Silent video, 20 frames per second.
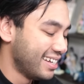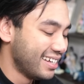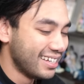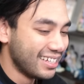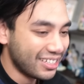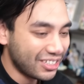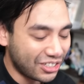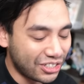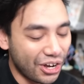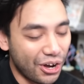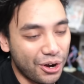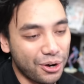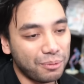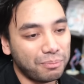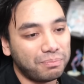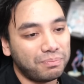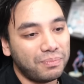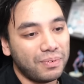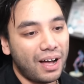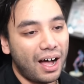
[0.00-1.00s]
So
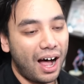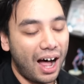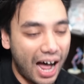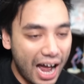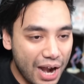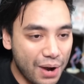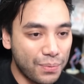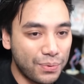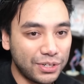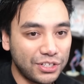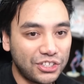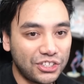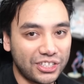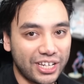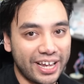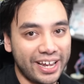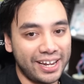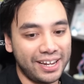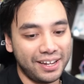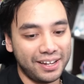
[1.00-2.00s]
I would
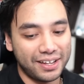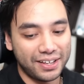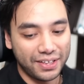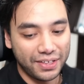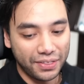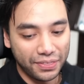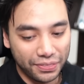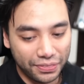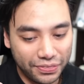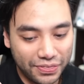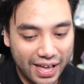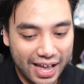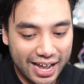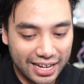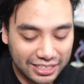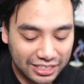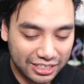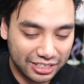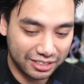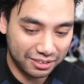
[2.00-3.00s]
say
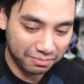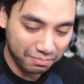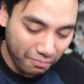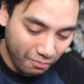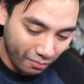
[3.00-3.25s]
that